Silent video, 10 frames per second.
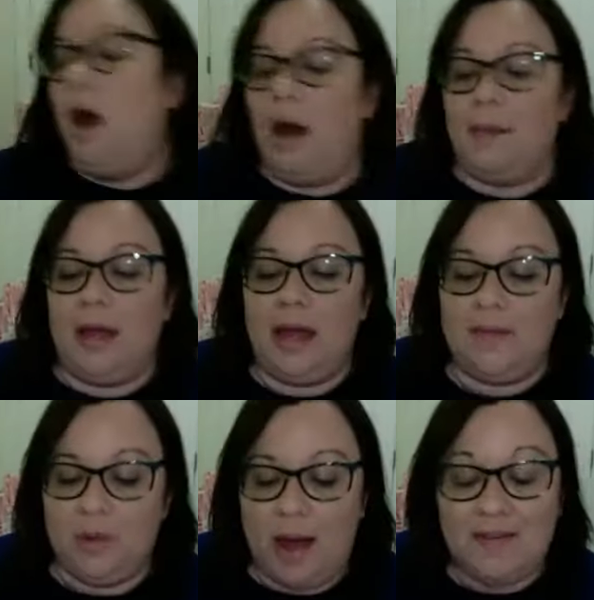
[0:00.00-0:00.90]
Um,
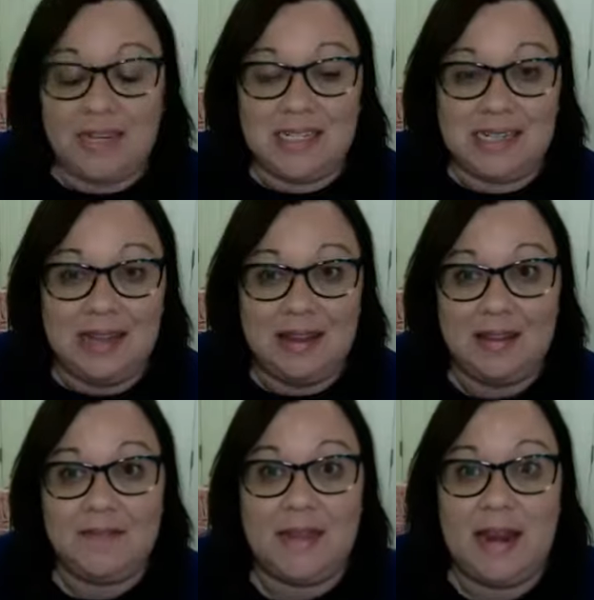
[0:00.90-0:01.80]
if you haven't
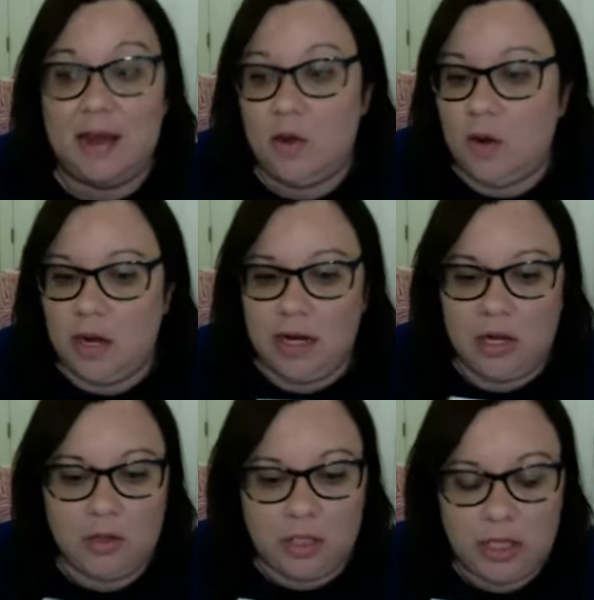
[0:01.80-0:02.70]
seen the video on
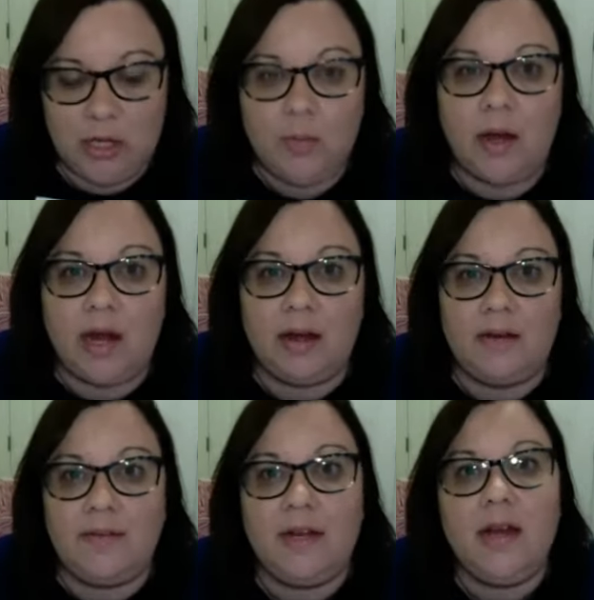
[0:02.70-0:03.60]
YouTube
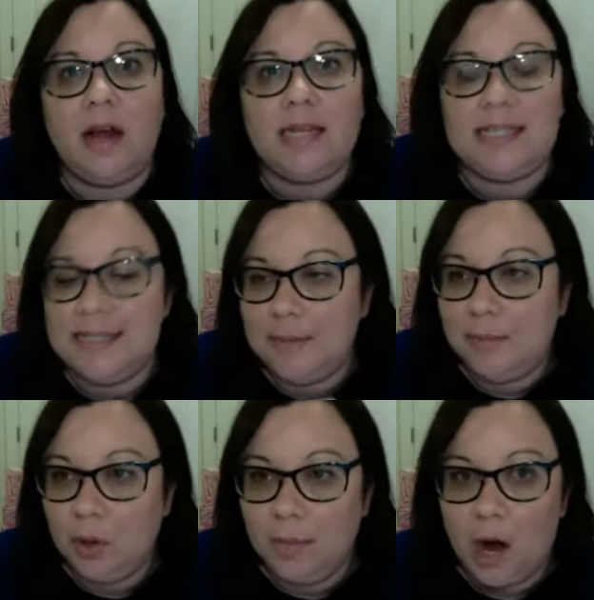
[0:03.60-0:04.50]
of a
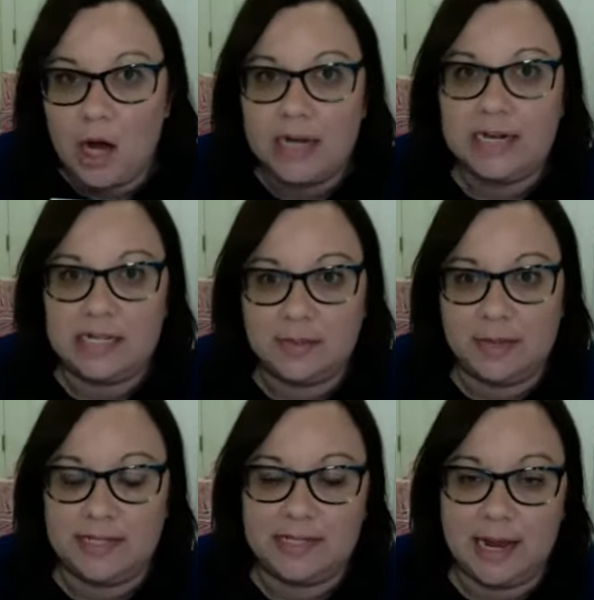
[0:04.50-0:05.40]
simple party
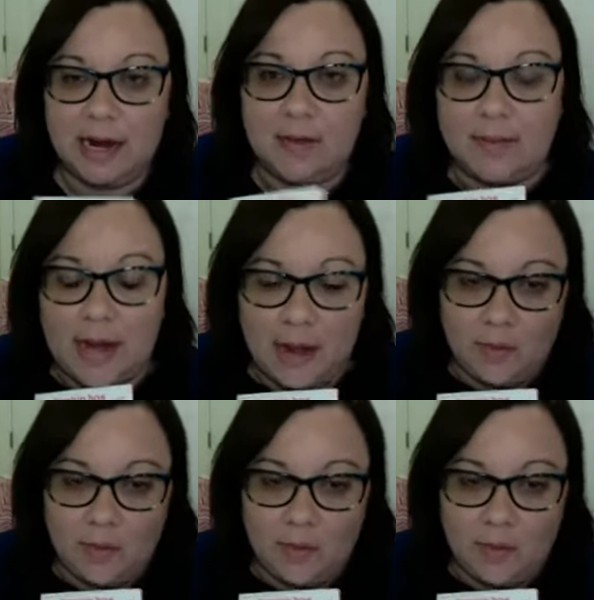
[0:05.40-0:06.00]
display setup,